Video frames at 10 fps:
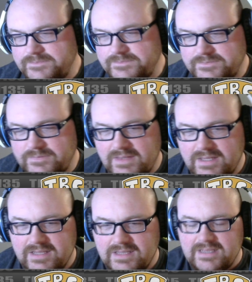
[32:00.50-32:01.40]
I
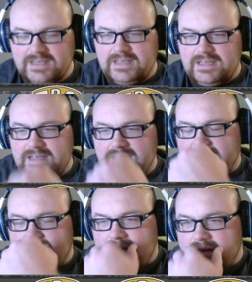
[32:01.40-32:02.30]
mean, so to
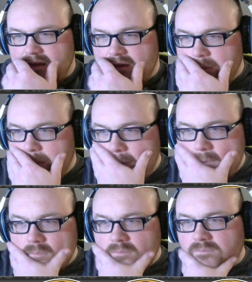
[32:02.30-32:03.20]
his point,
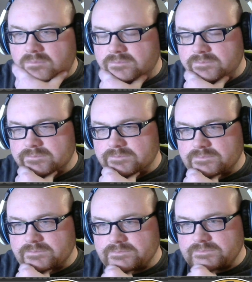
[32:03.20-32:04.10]

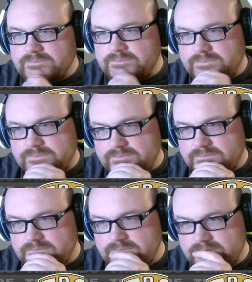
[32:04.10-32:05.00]
it's
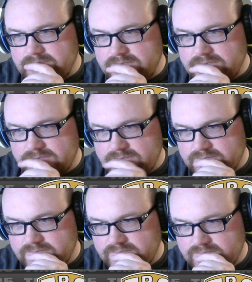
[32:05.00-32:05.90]
easy to see why
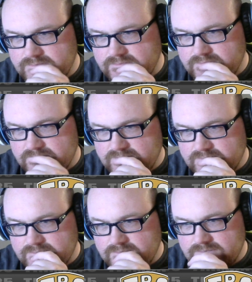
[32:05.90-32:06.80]
people would
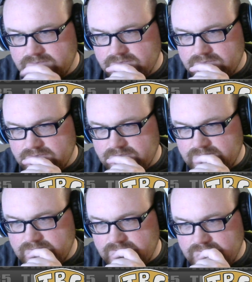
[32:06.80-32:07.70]

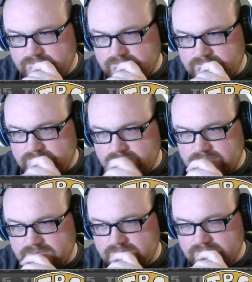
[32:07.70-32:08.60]
believe that
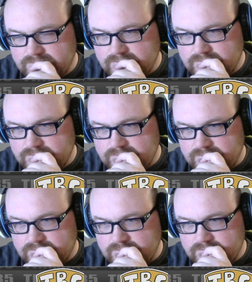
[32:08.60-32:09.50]

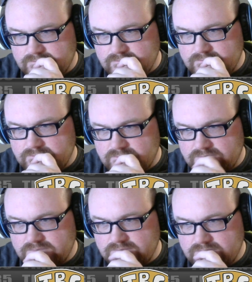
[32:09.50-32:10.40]
he's
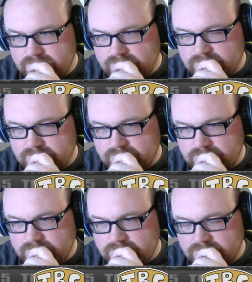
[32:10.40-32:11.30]
coming up with
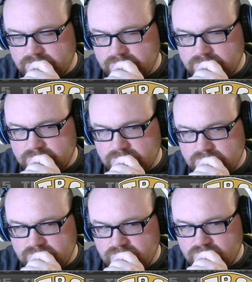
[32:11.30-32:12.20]
these
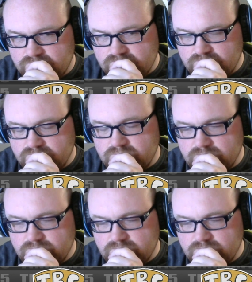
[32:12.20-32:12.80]
accurate prophecies.